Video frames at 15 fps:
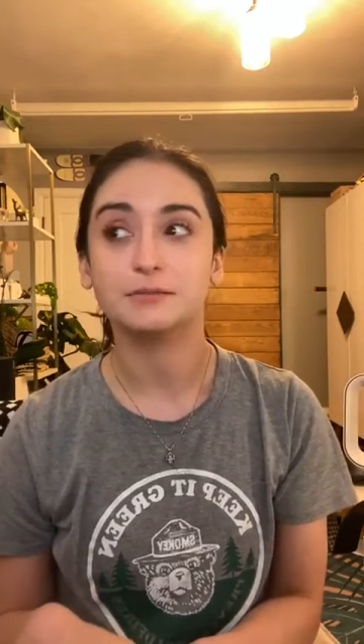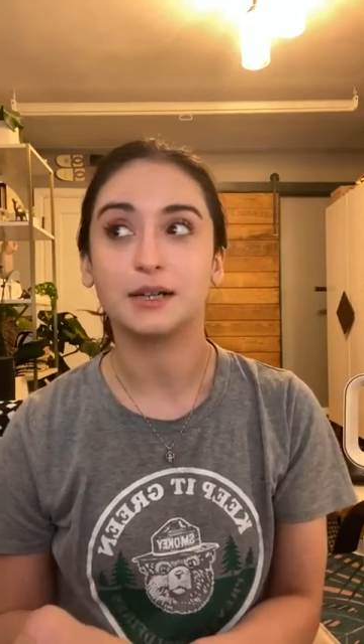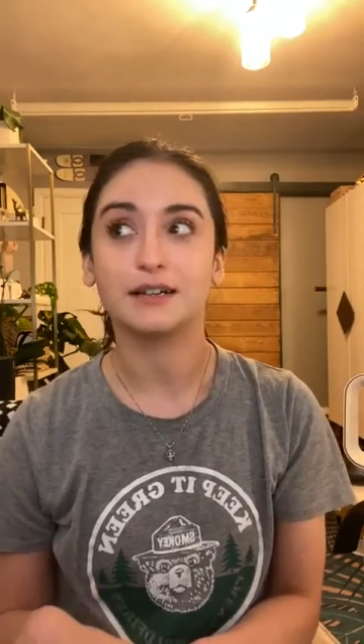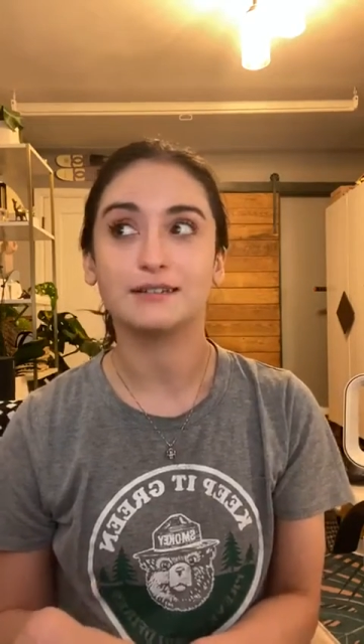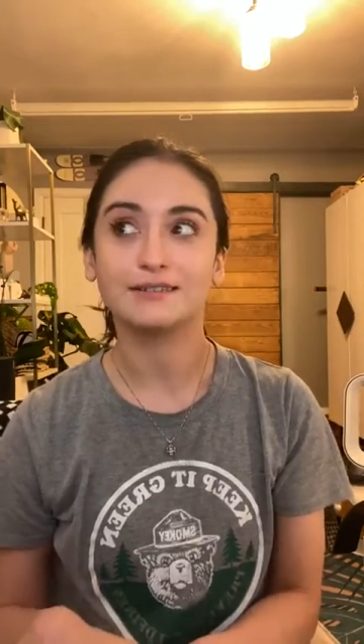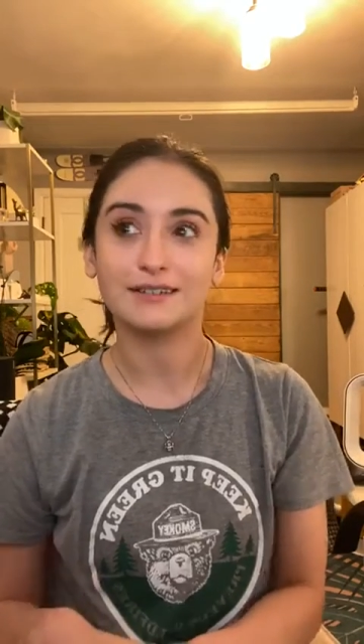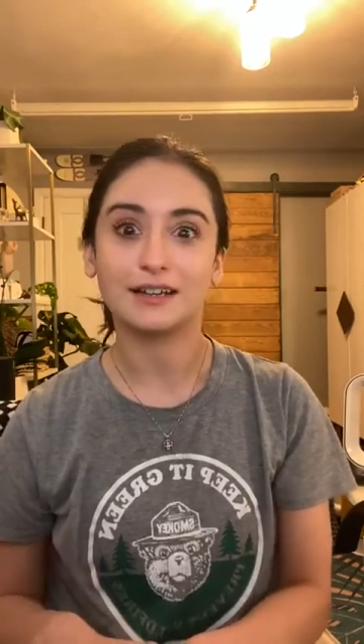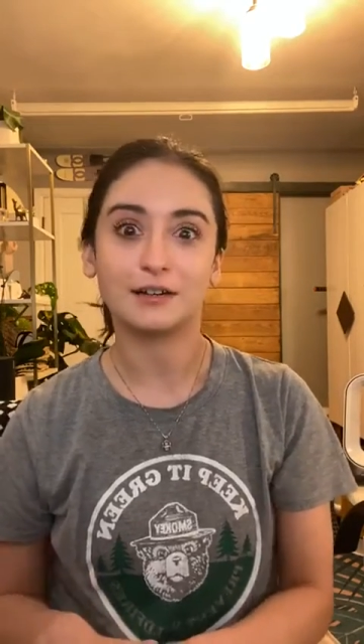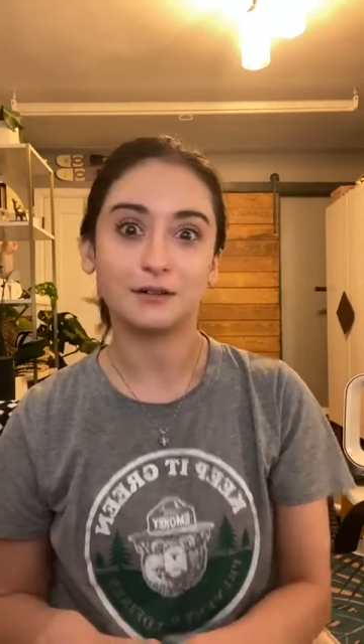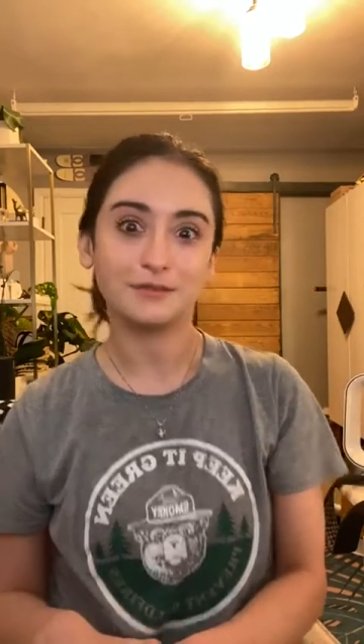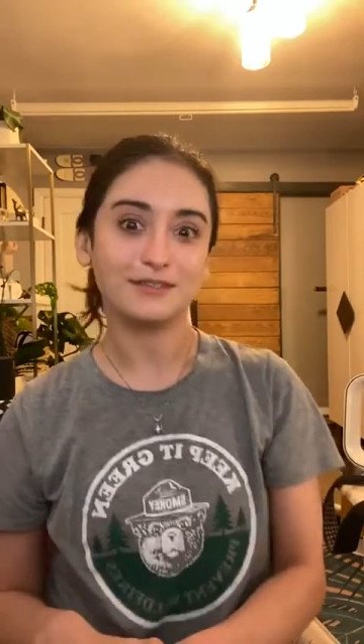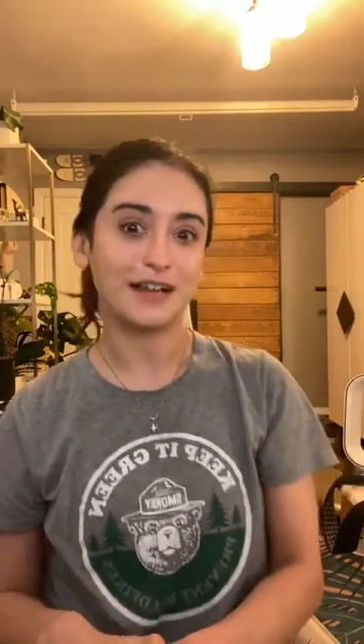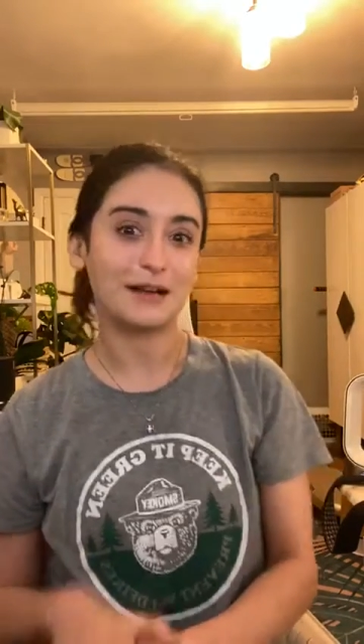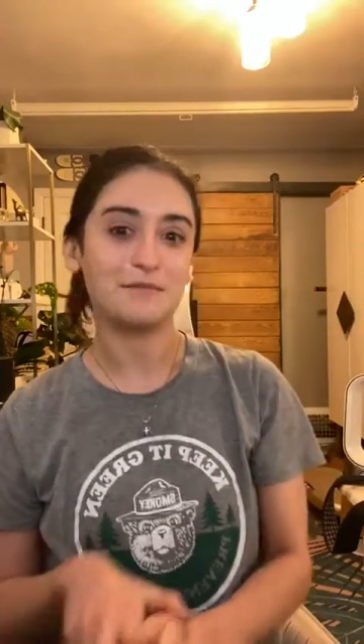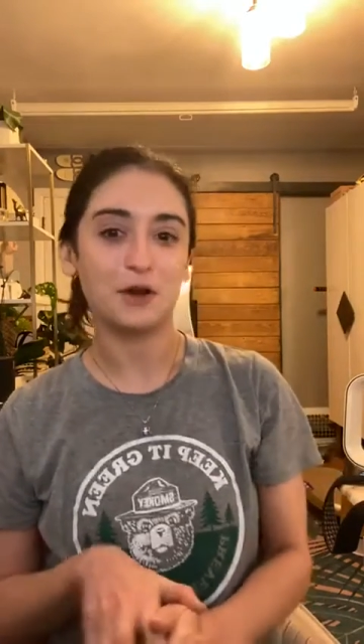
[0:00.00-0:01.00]
But
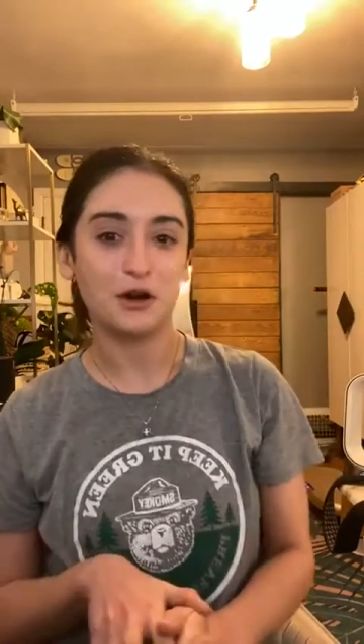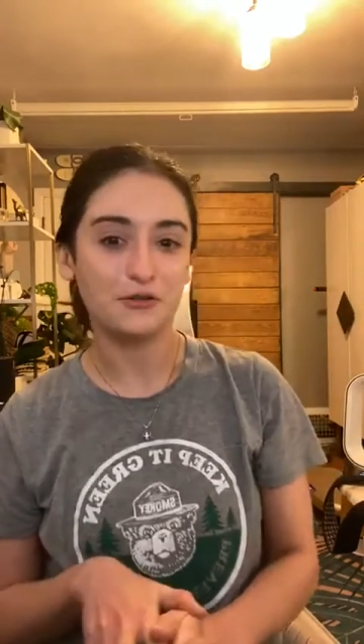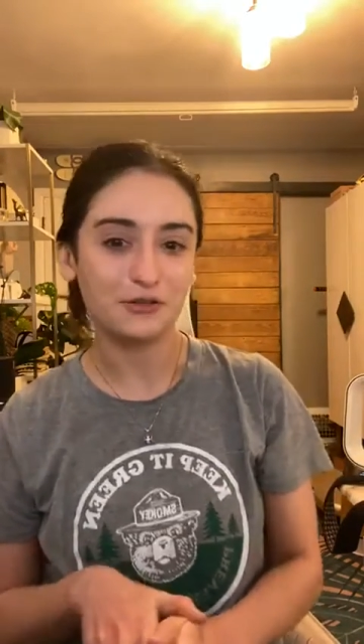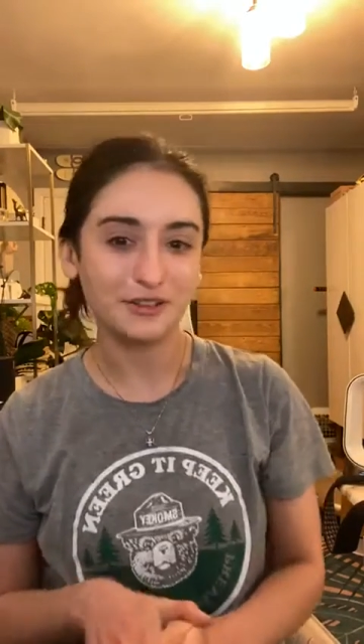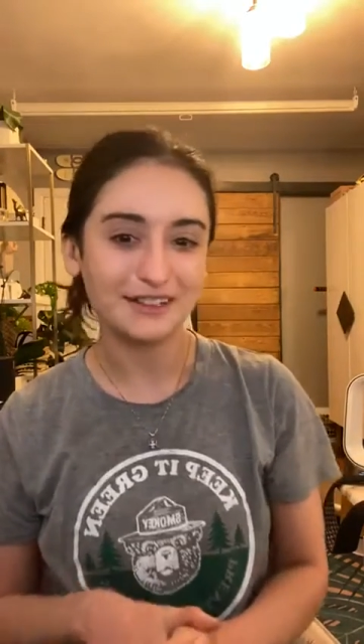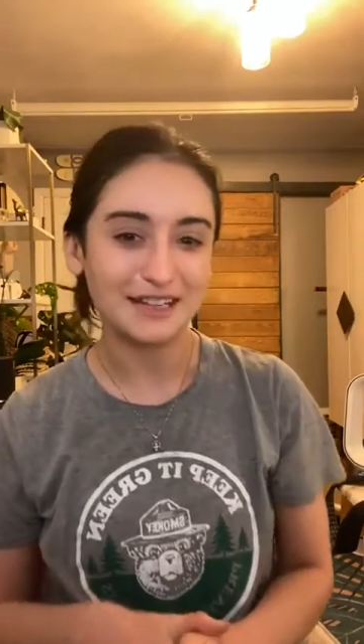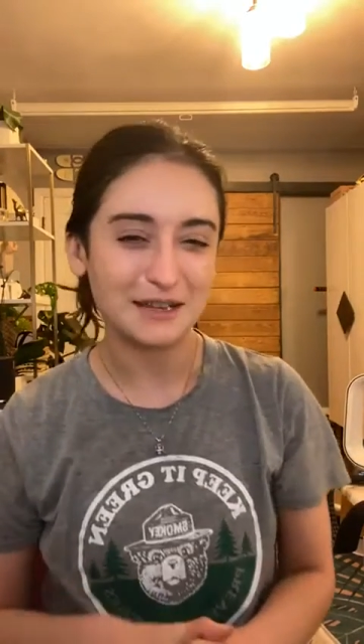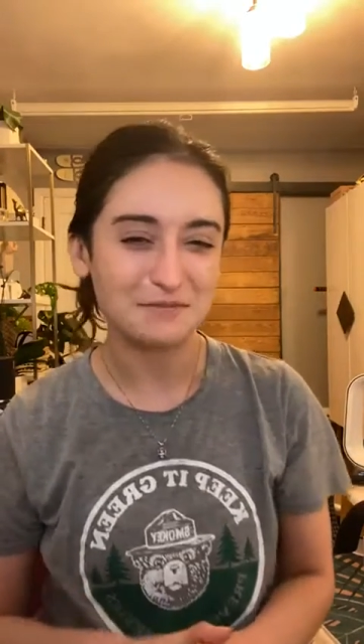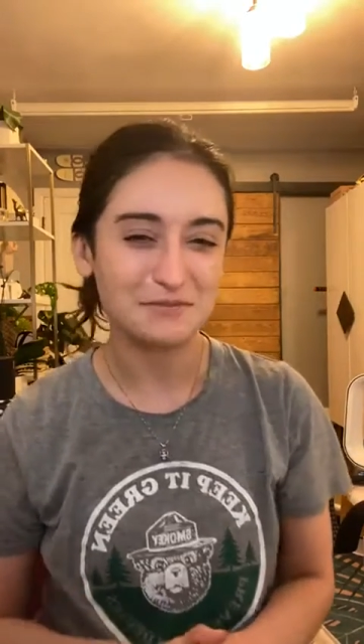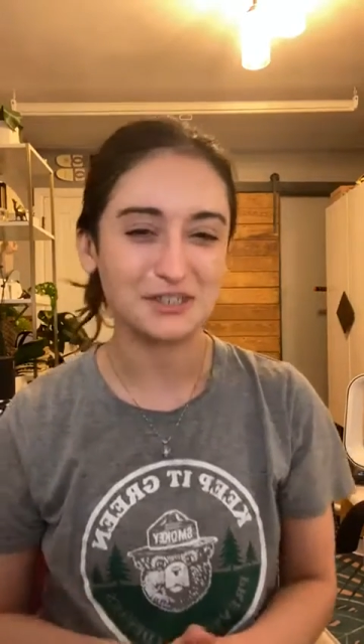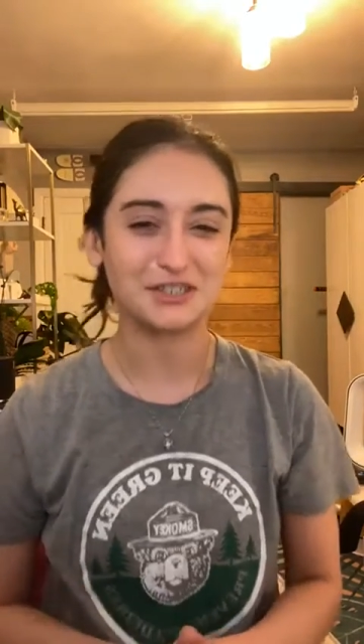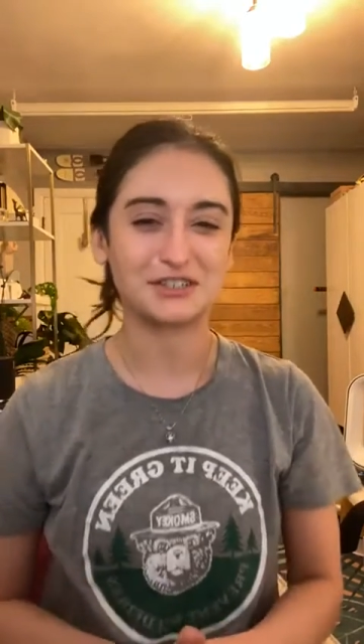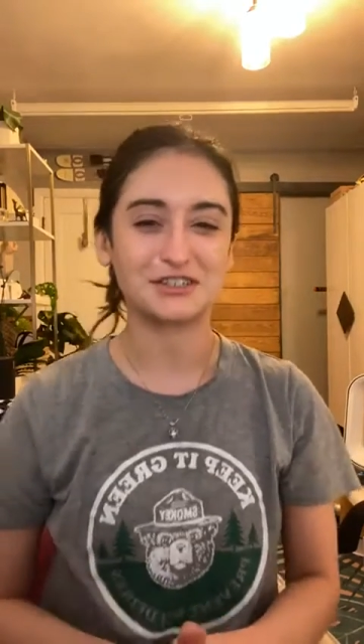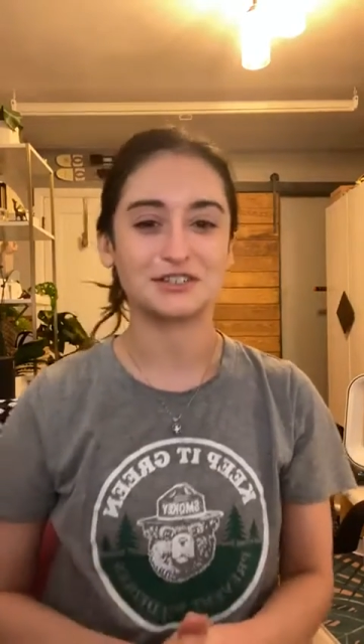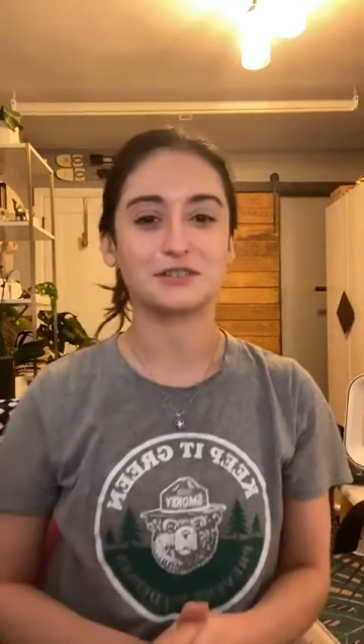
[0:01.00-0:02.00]
I'm overly
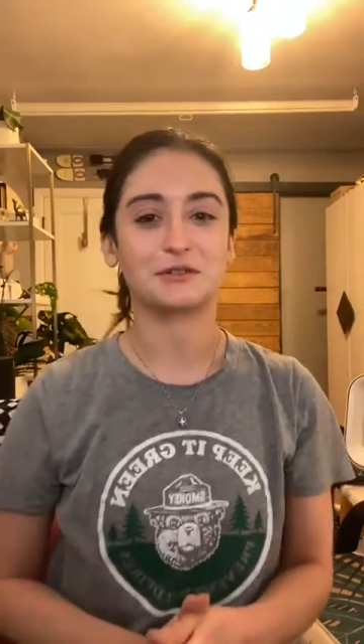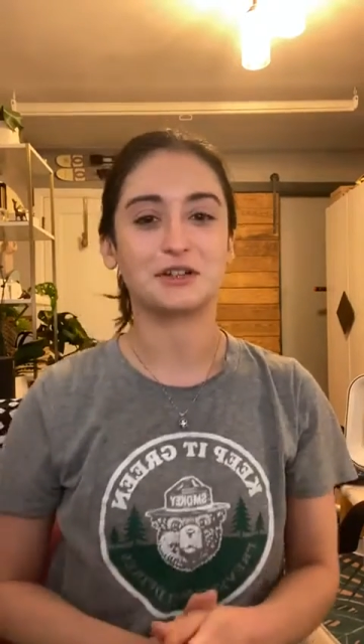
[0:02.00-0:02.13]
ambitious,